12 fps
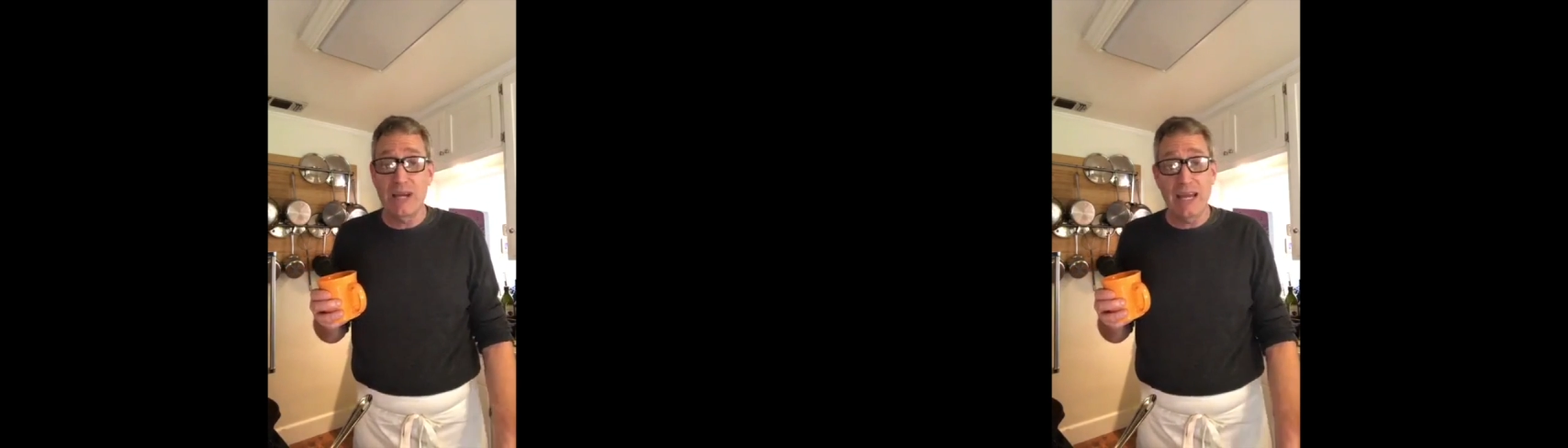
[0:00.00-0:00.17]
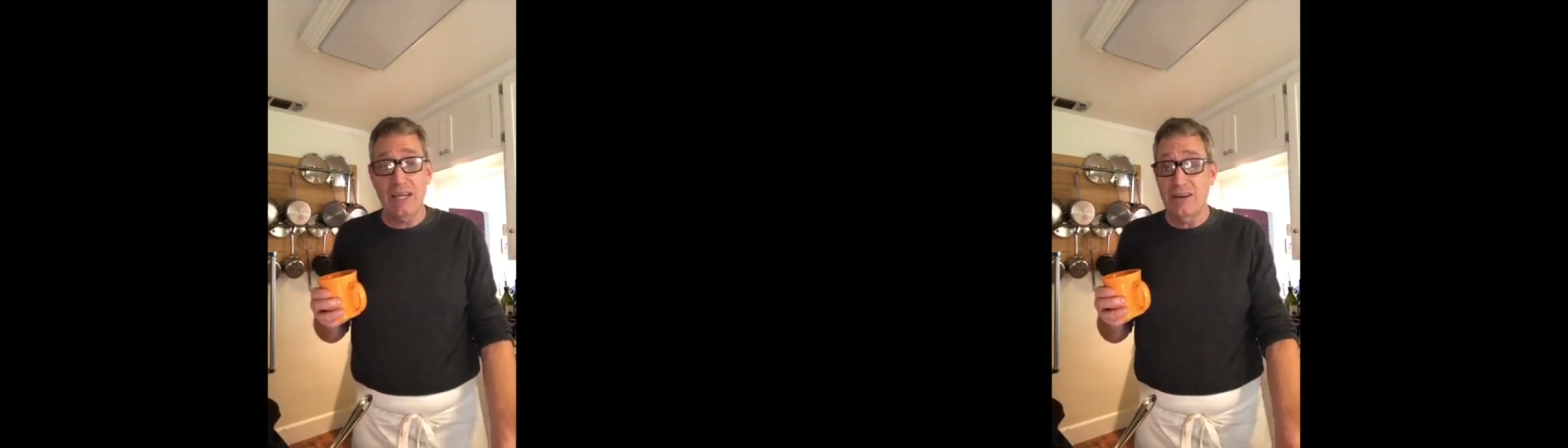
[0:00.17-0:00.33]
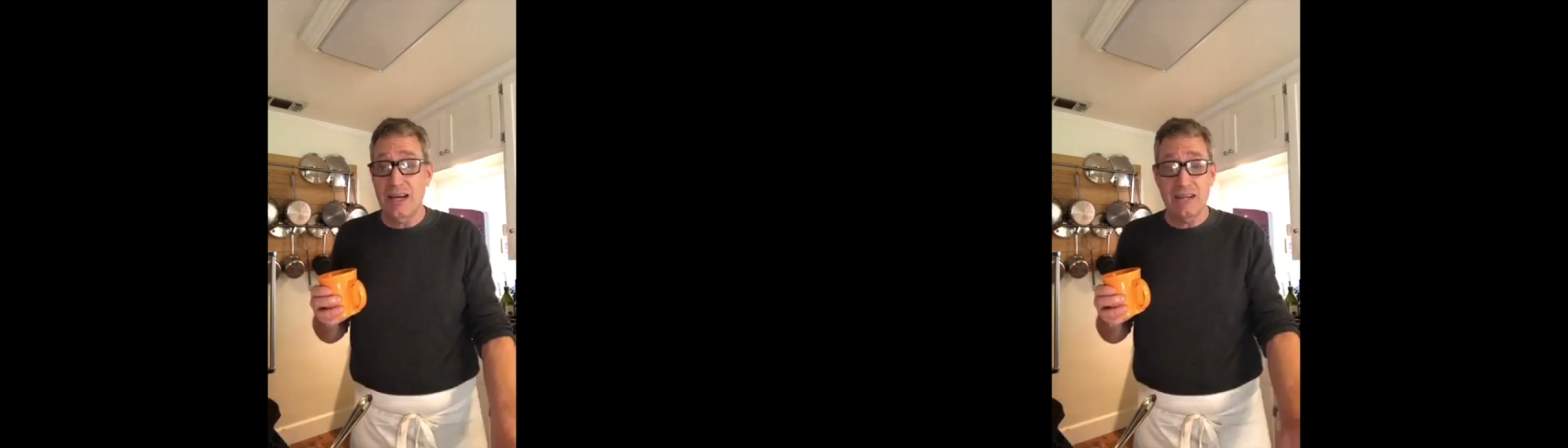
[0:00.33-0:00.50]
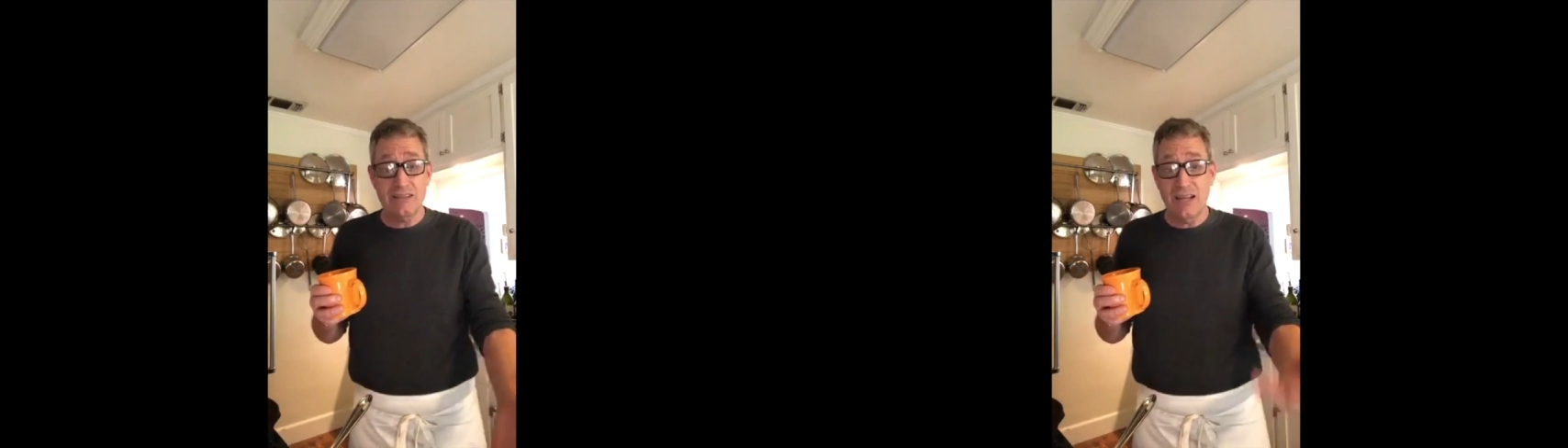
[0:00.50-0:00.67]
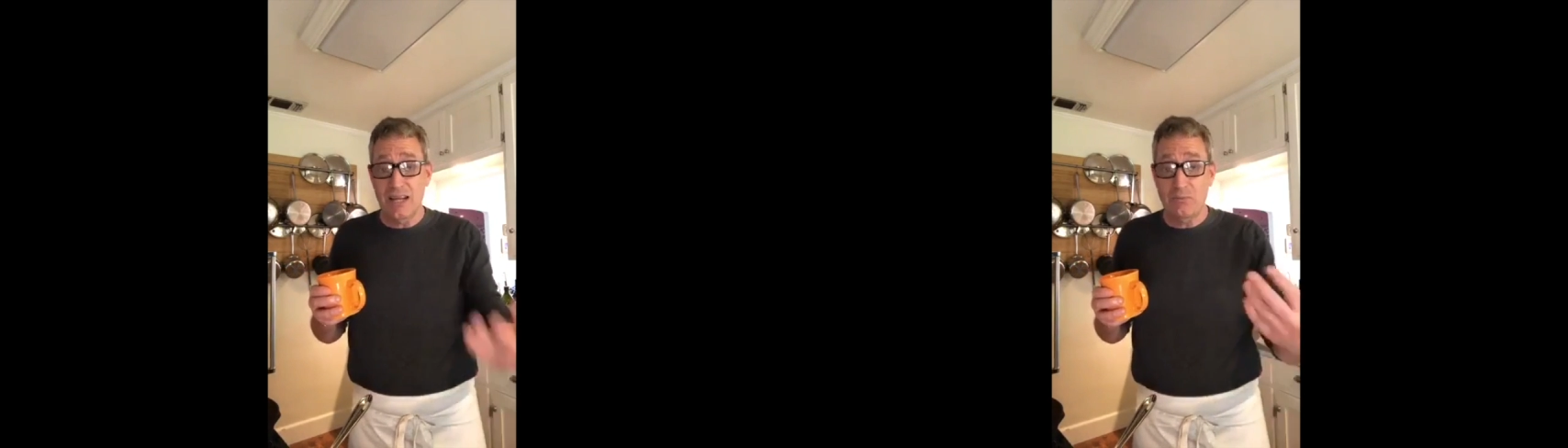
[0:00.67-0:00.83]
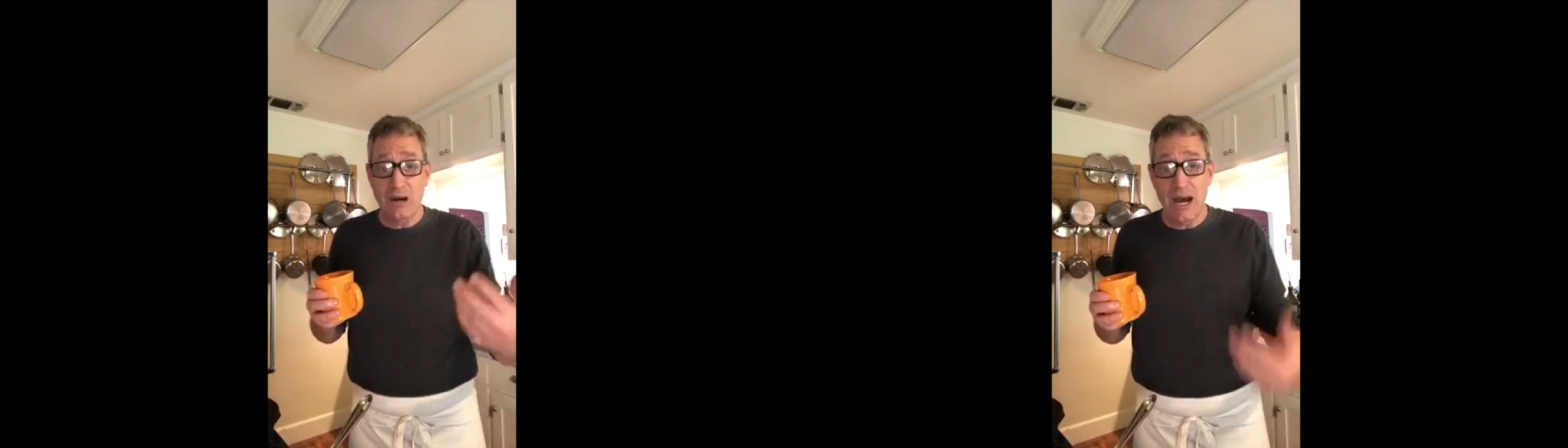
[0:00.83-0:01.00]
hey, you guys
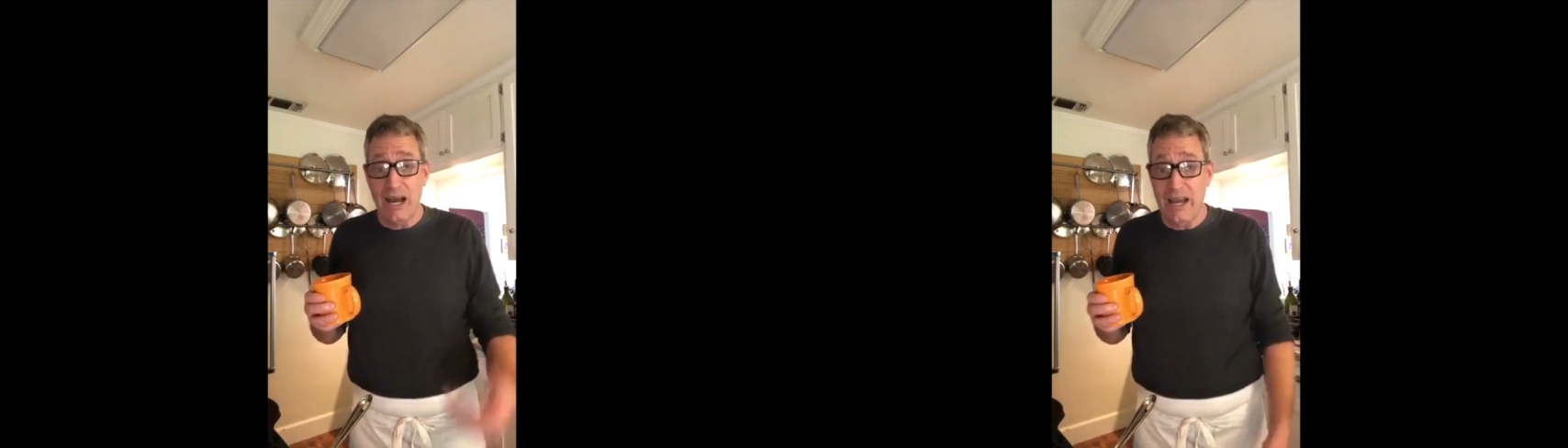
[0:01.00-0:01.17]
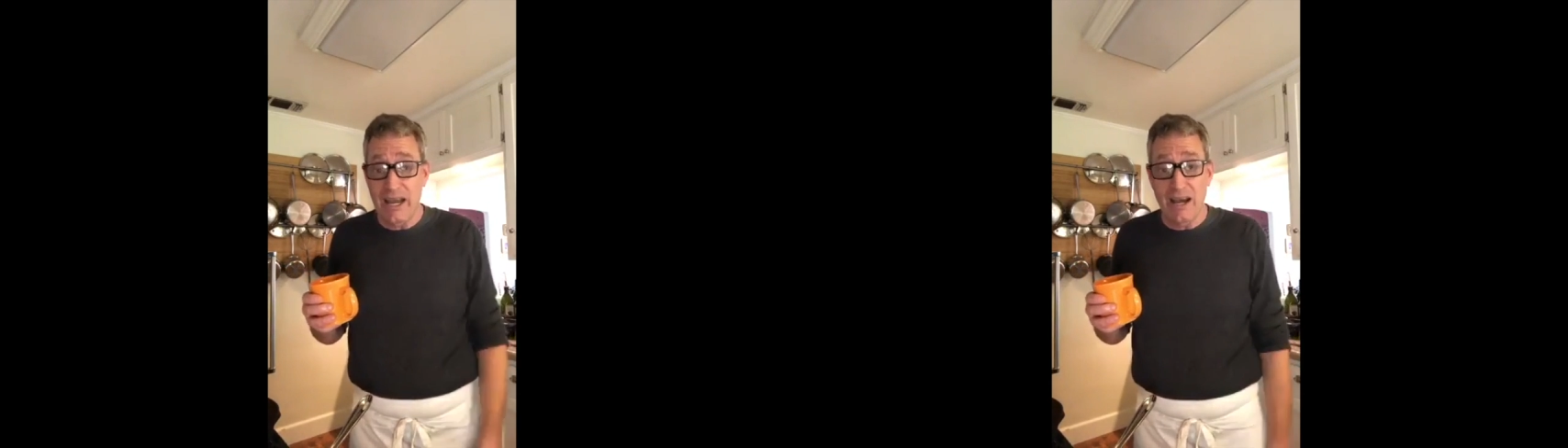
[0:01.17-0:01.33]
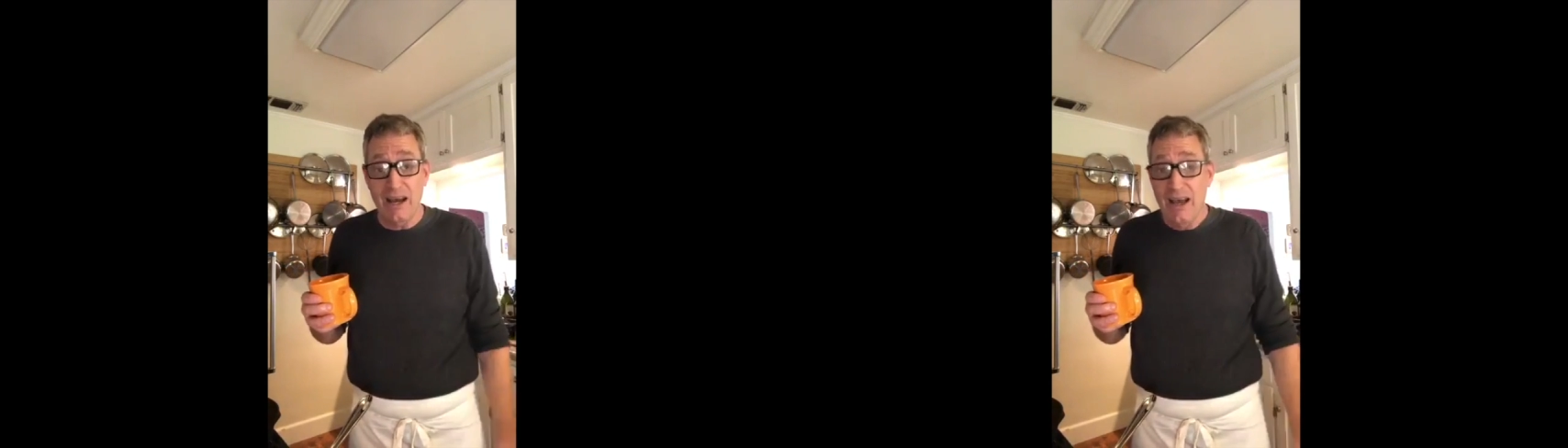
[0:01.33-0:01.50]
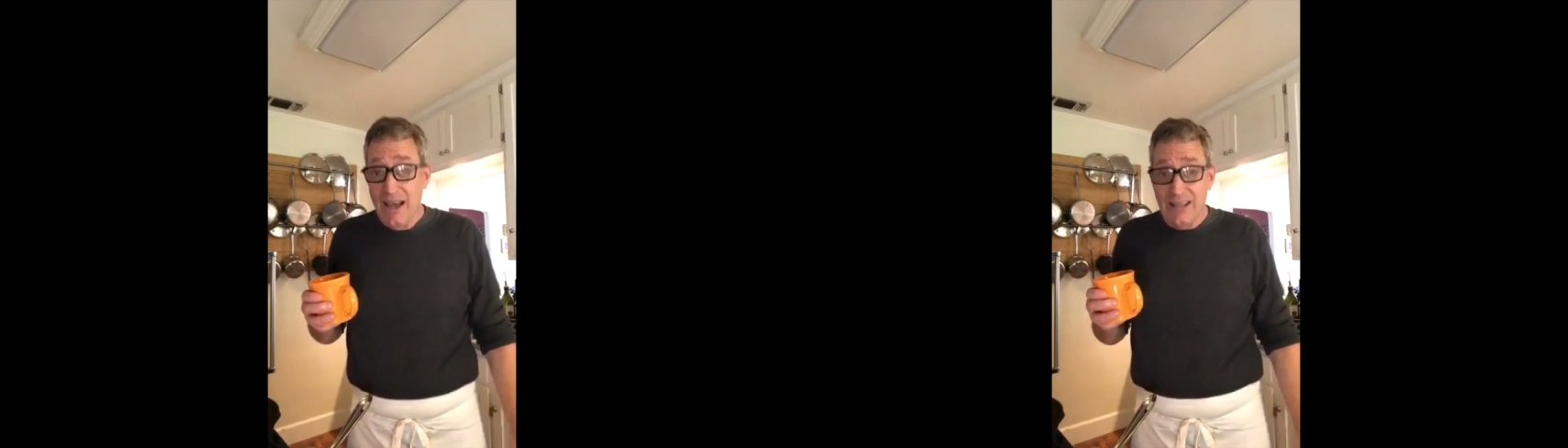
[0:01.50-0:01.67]
like paella?